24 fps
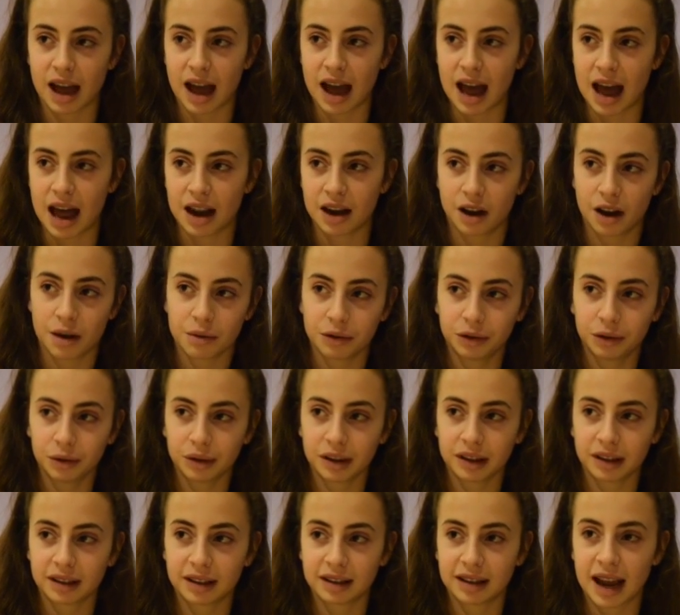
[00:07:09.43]
And I was
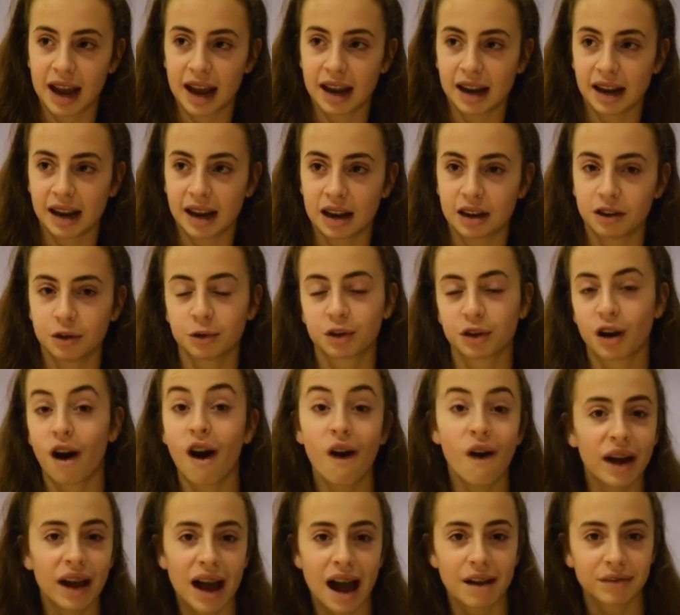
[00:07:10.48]
talking to this lady and she was like,
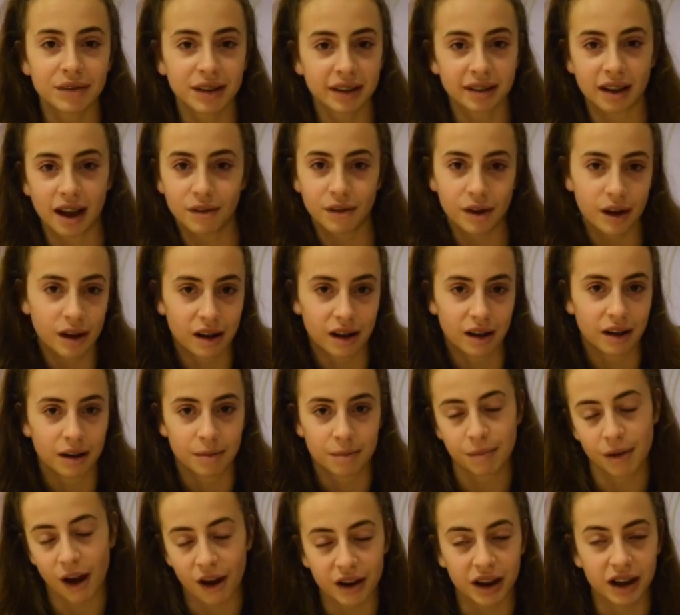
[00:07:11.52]
oh, I have this other
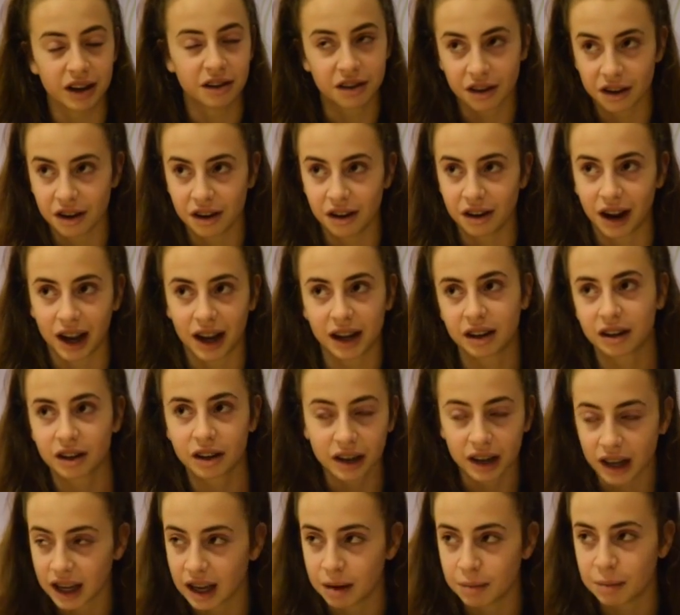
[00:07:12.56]
pony too, like you can
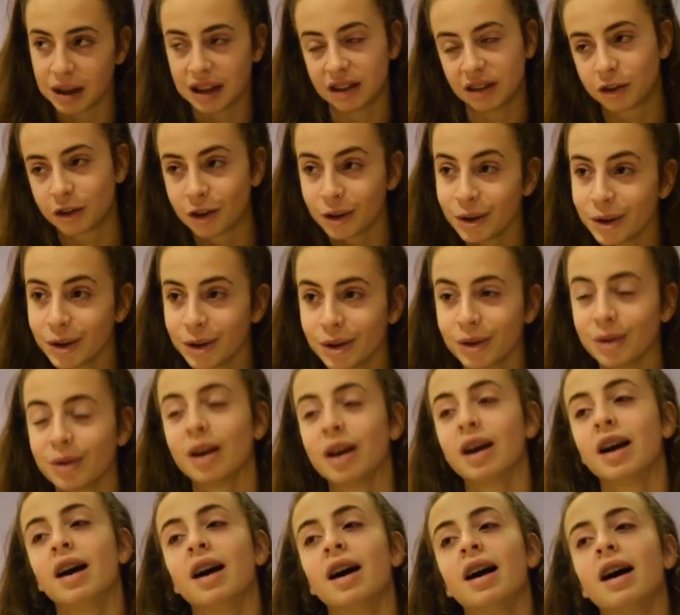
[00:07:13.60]
look at him, he's 2,
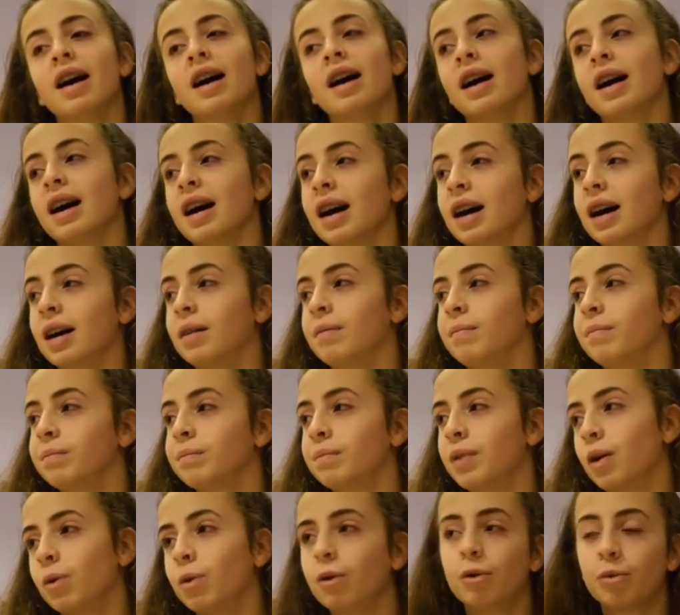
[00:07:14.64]

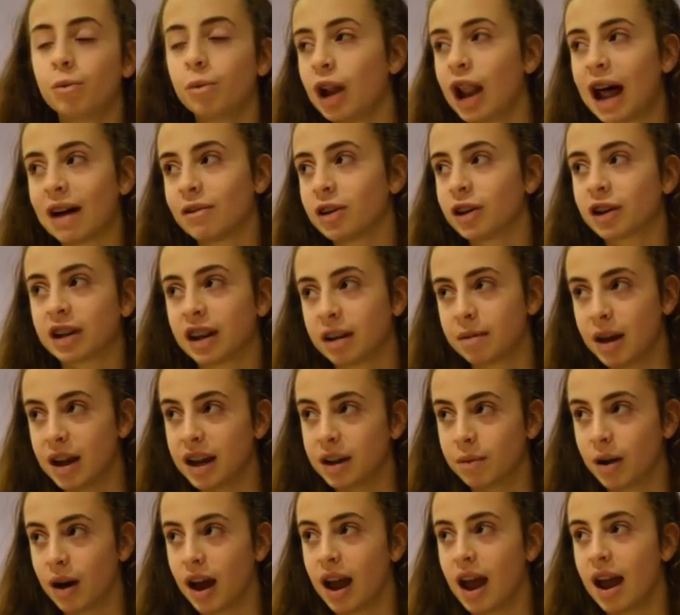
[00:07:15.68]
but we'll have a look at him
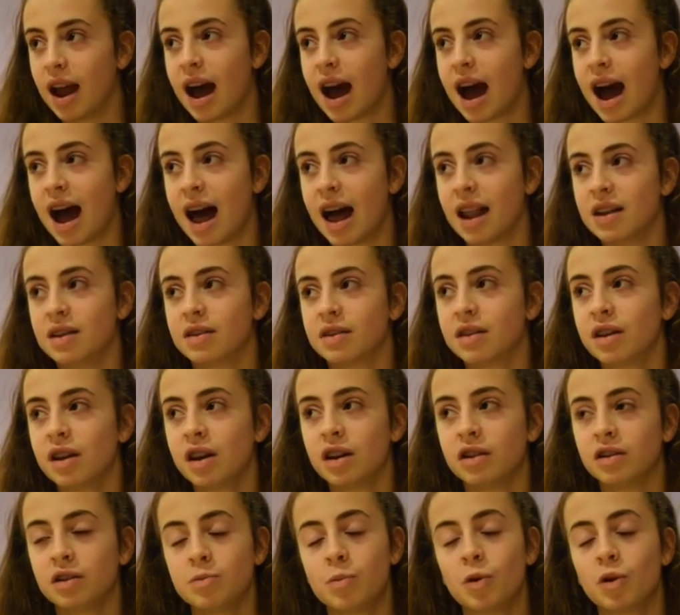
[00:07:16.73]
anyway. And
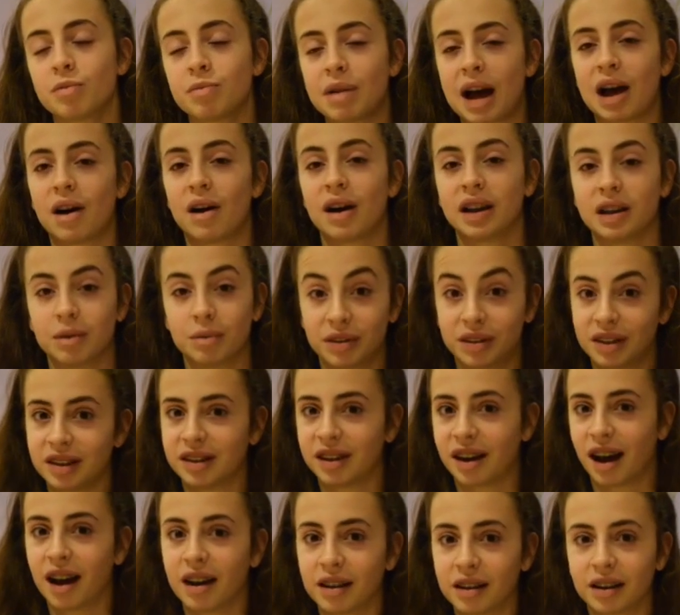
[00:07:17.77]
she pulled him out and it was the
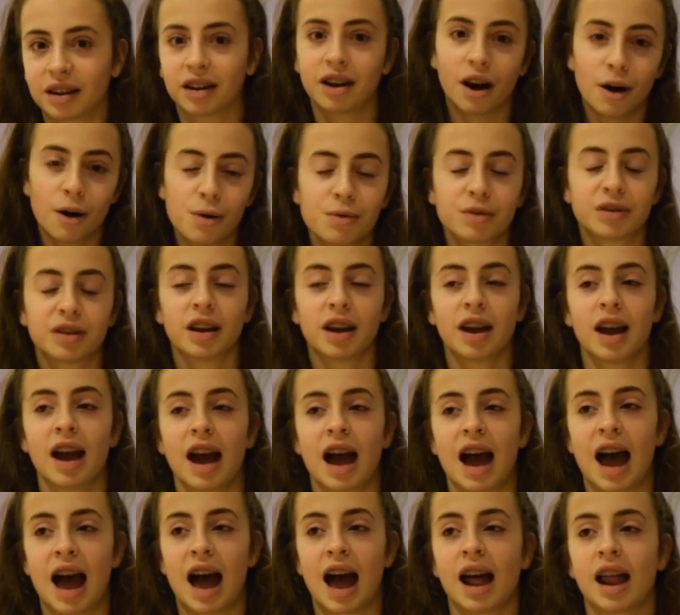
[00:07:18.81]
dun colt,
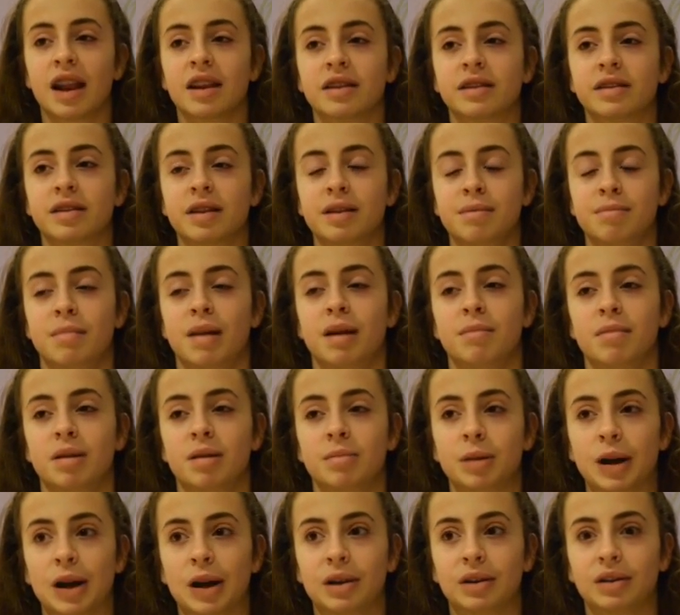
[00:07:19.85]
and my
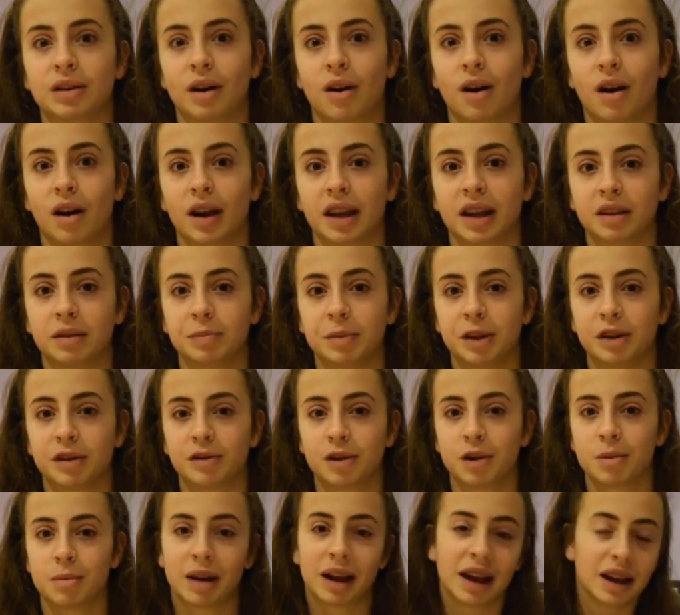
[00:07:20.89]
mum goes, oh, he's
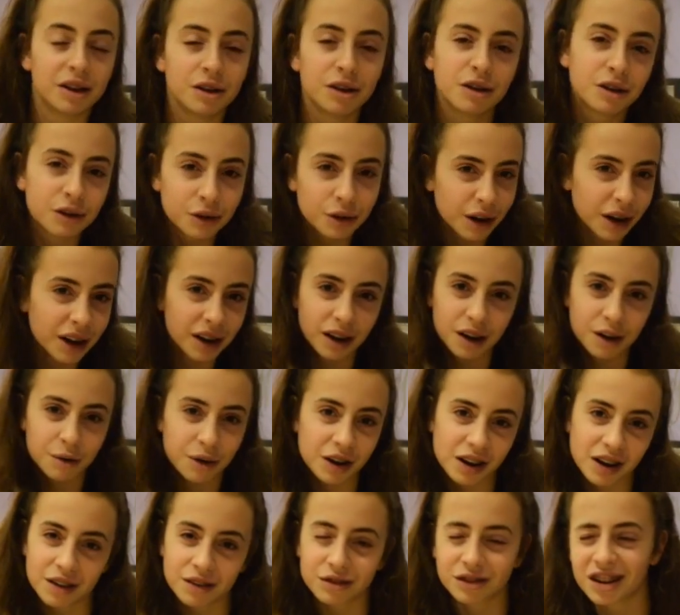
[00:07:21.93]
beautiful. I'm like, are you sure you don't
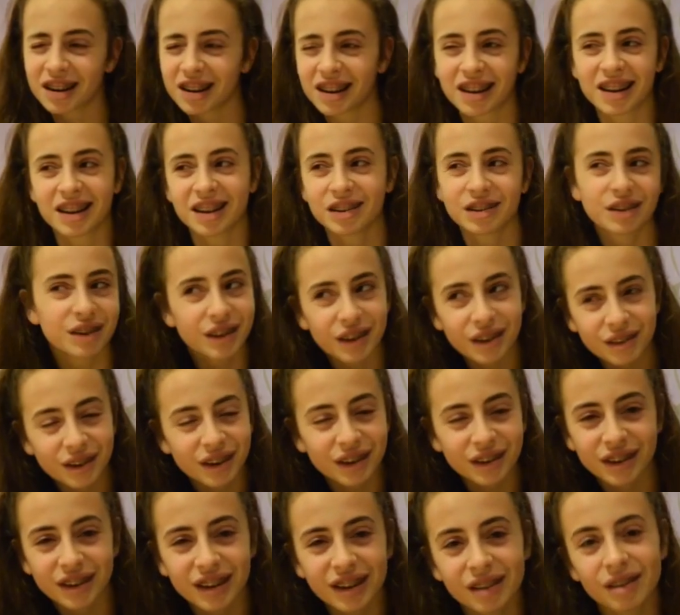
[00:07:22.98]
want another one? Like, are you sure you don't want
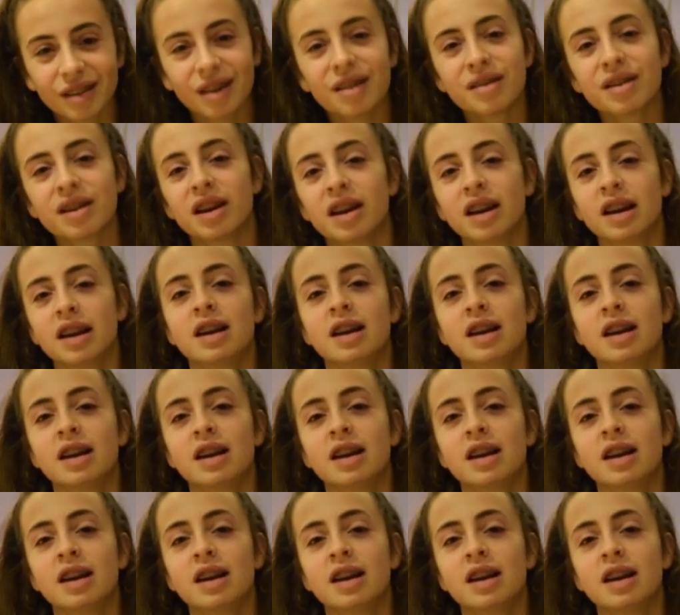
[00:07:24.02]
a 2-year-old?